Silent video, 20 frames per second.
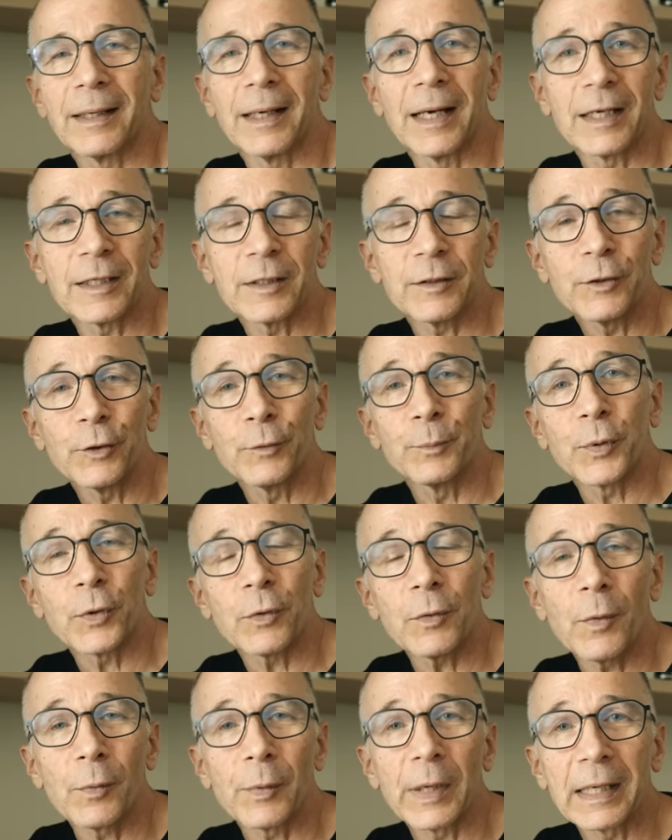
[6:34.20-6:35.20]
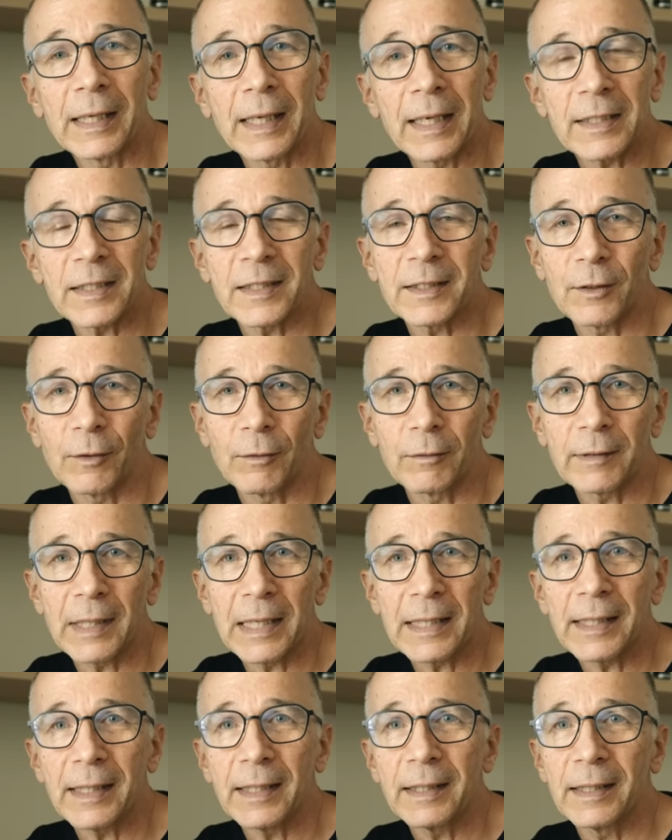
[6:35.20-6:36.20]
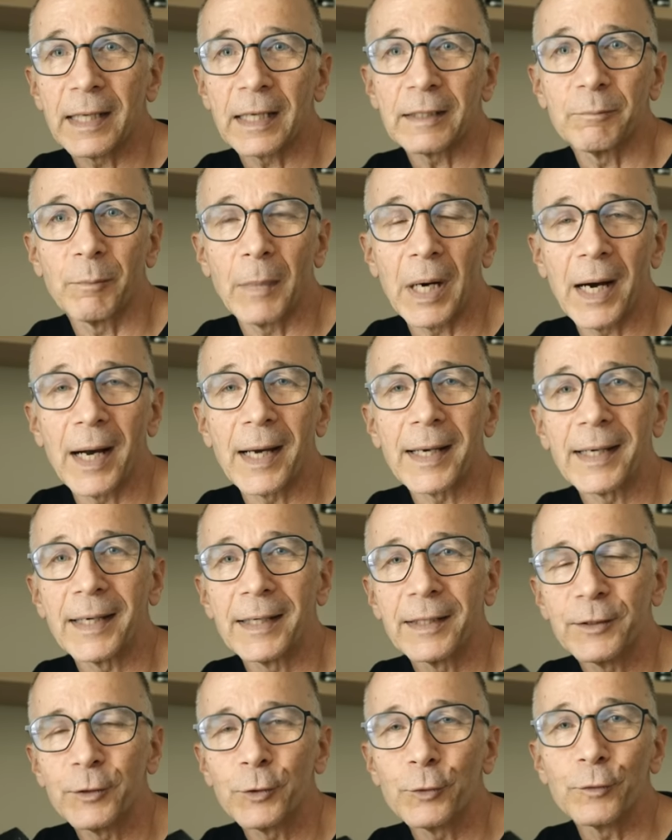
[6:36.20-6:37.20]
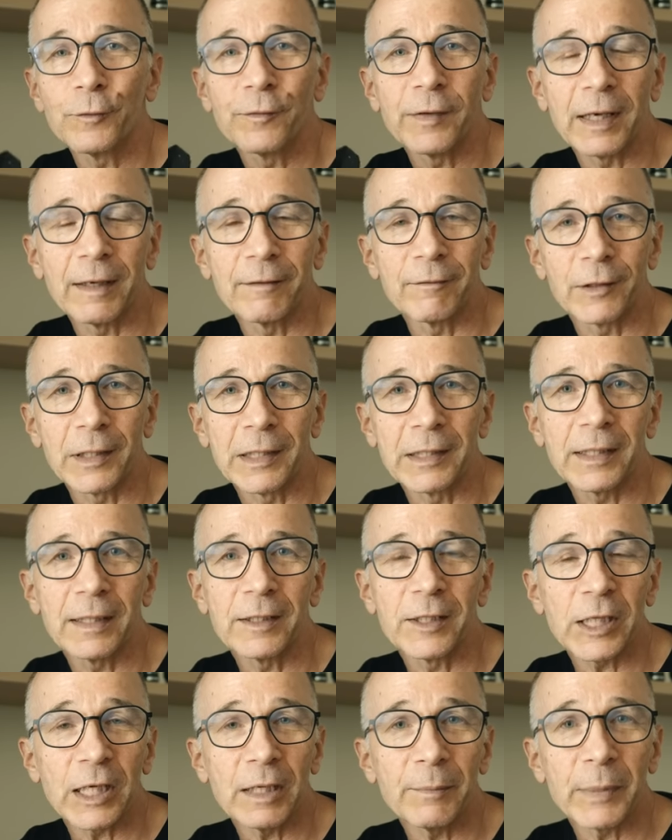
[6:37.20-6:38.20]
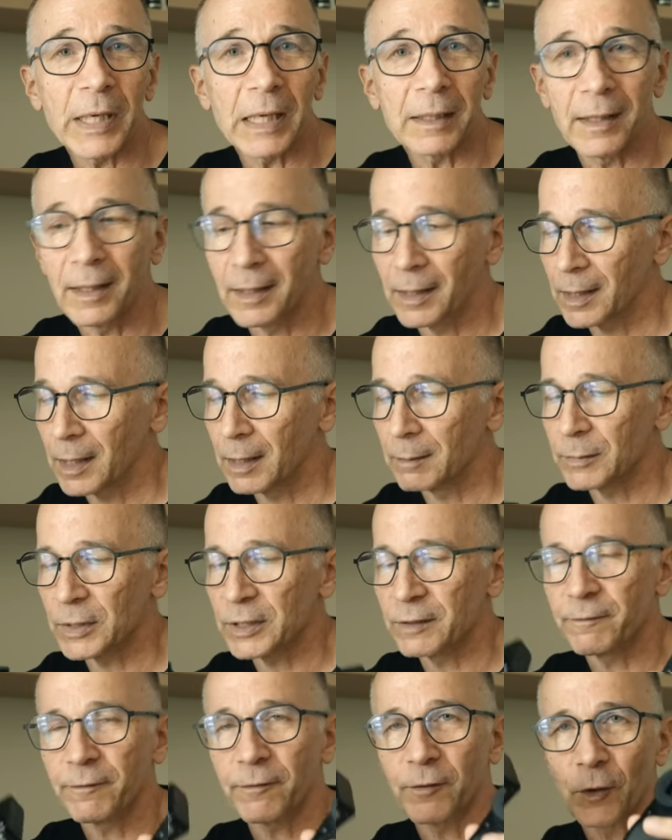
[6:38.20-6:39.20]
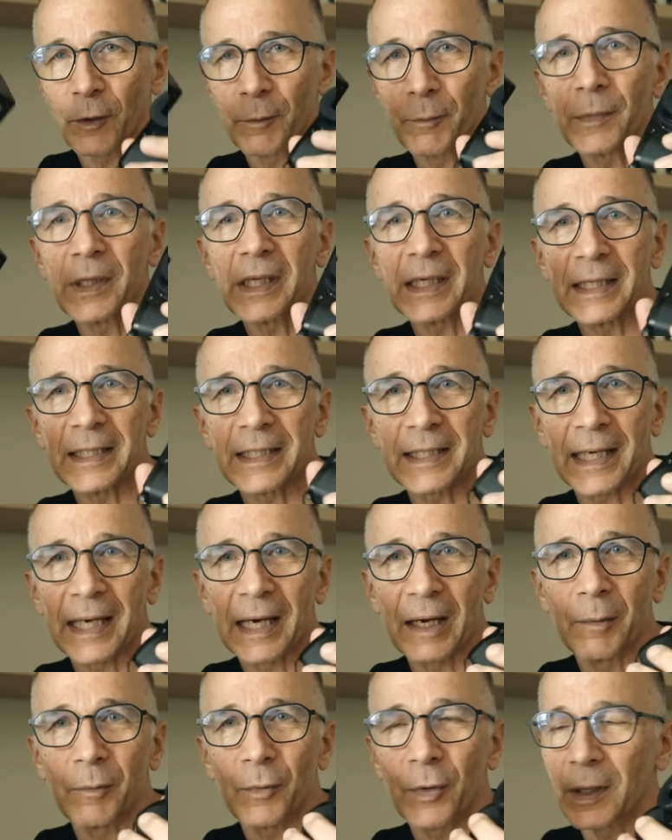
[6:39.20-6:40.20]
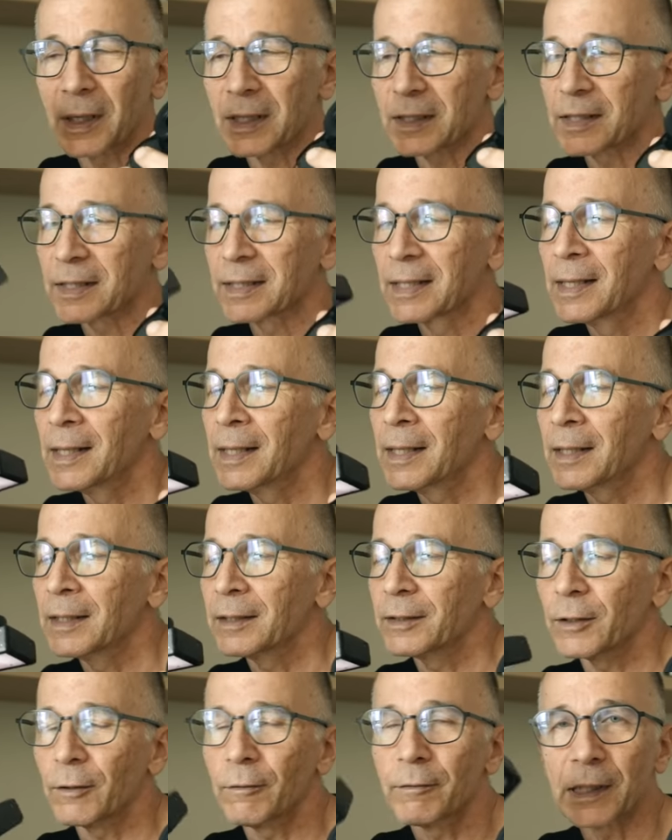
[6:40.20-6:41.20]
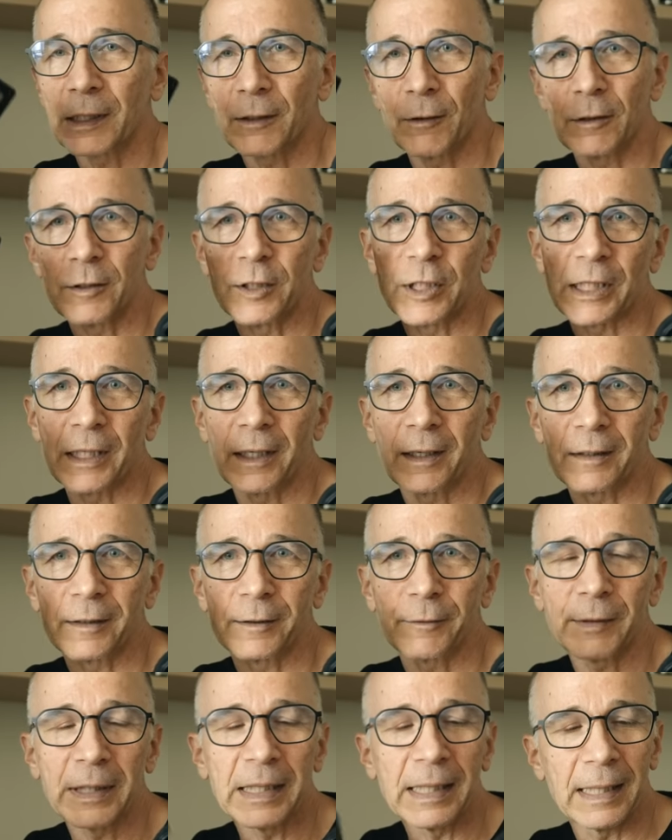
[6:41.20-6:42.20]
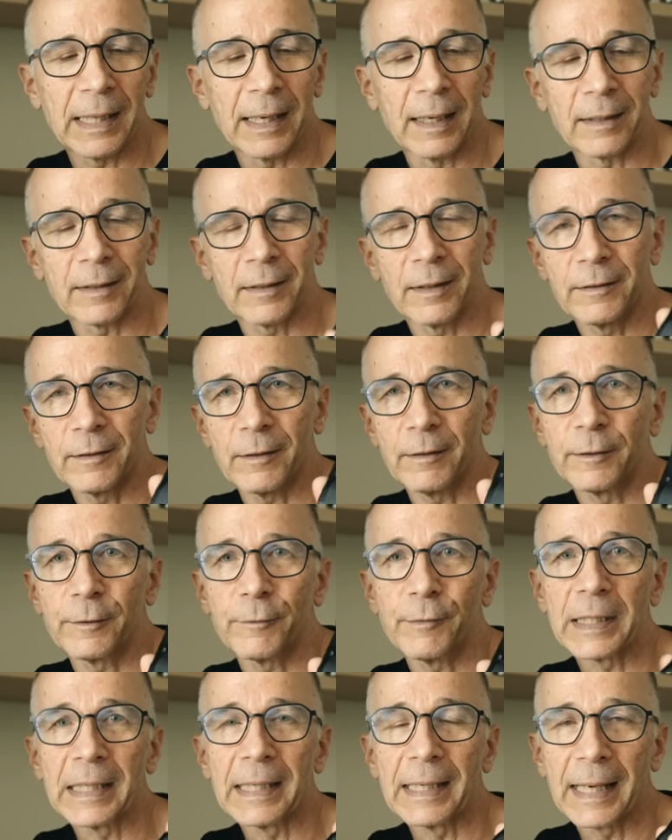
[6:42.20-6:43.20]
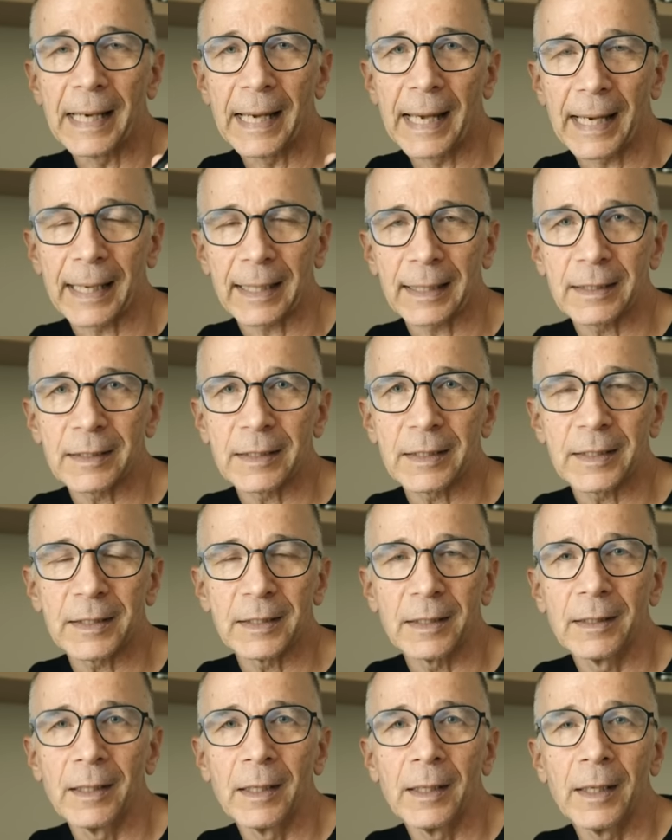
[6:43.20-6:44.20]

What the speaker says: And you probably guessed already that my new favorite JPEG comes from these cameras, the Ricoh GR3 and the 3X.